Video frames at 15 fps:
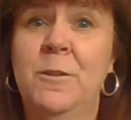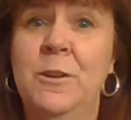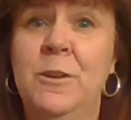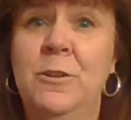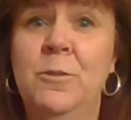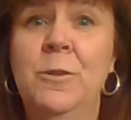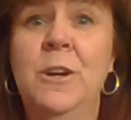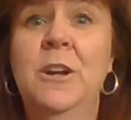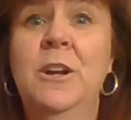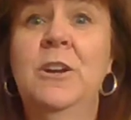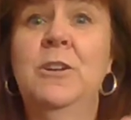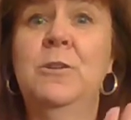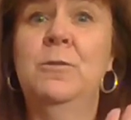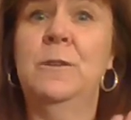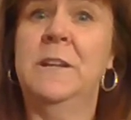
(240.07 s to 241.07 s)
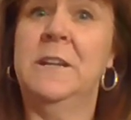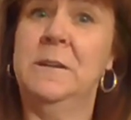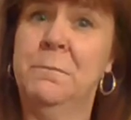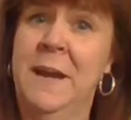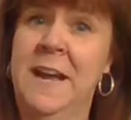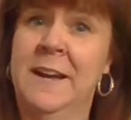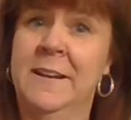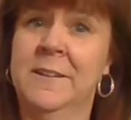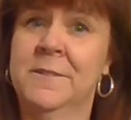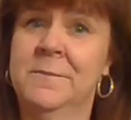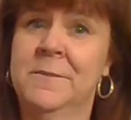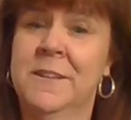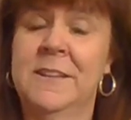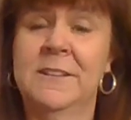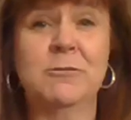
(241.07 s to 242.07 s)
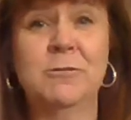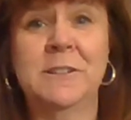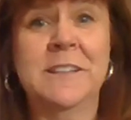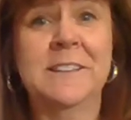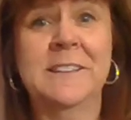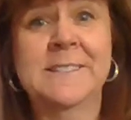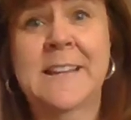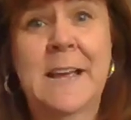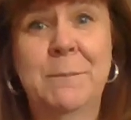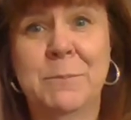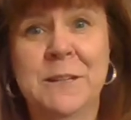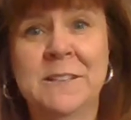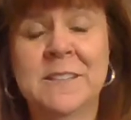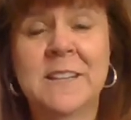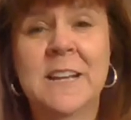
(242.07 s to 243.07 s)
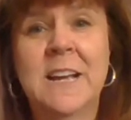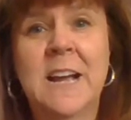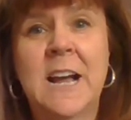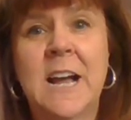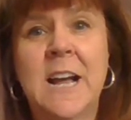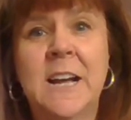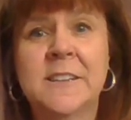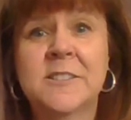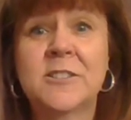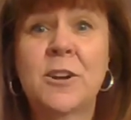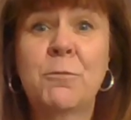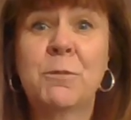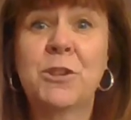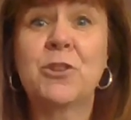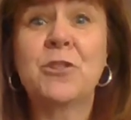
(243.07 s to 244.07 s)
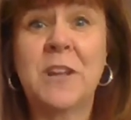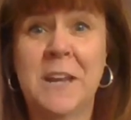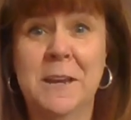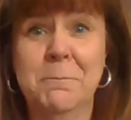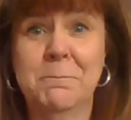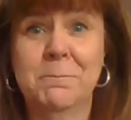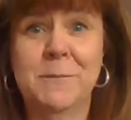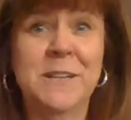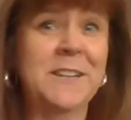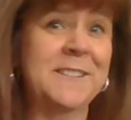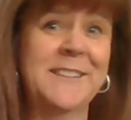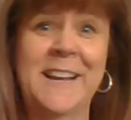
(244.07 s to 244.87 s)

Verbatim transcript: for you, you lean back. Truly, this happens. Uh, start with your name because